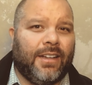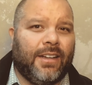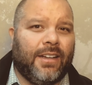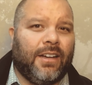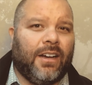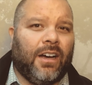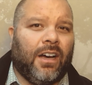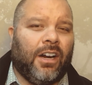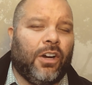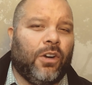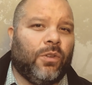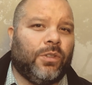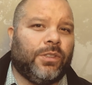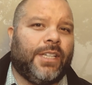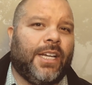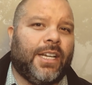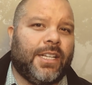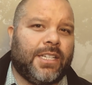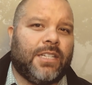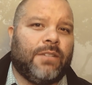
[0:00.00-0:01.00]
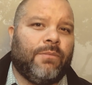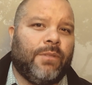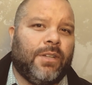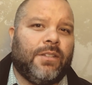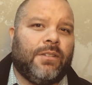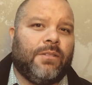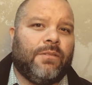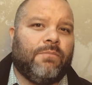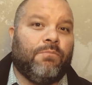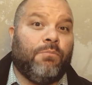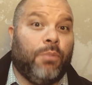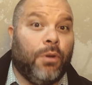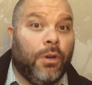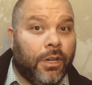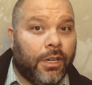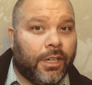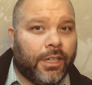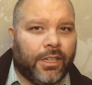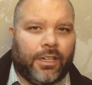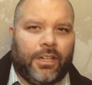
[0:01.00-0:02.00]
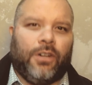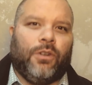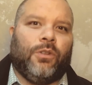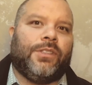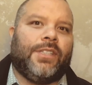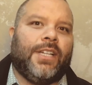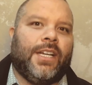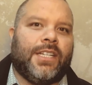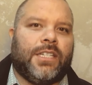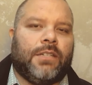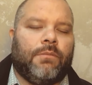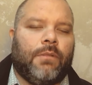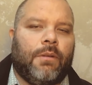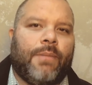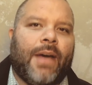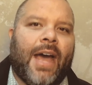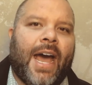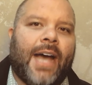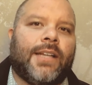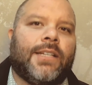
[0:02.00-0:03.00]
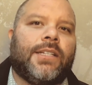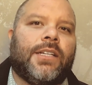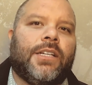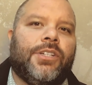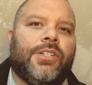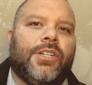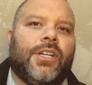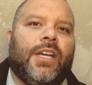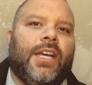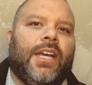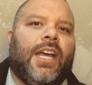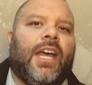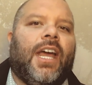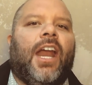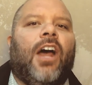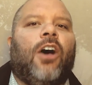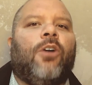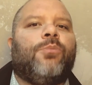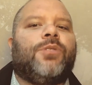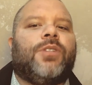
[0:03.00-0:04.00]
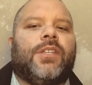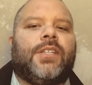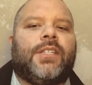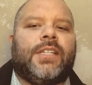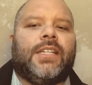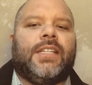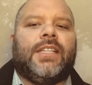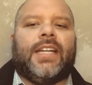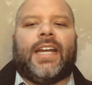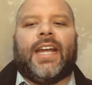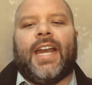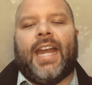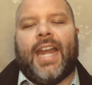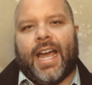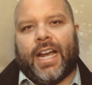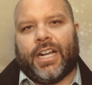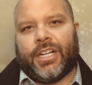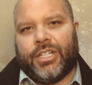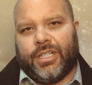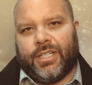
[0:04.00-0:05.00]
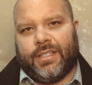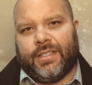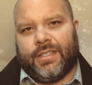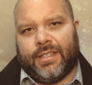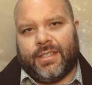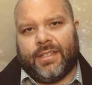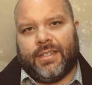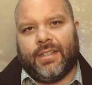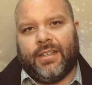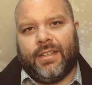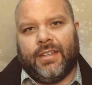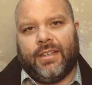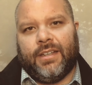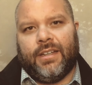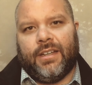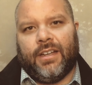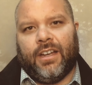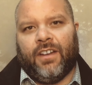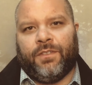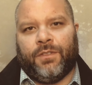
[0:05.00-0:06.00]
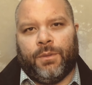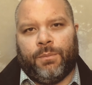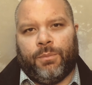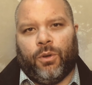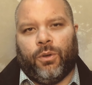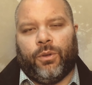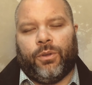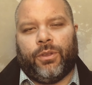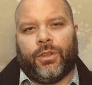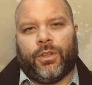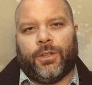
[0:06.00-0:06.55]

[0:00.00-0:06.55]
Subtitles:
on an Old Testament book, on an Old Testament passage, and helps us see the connections of the both.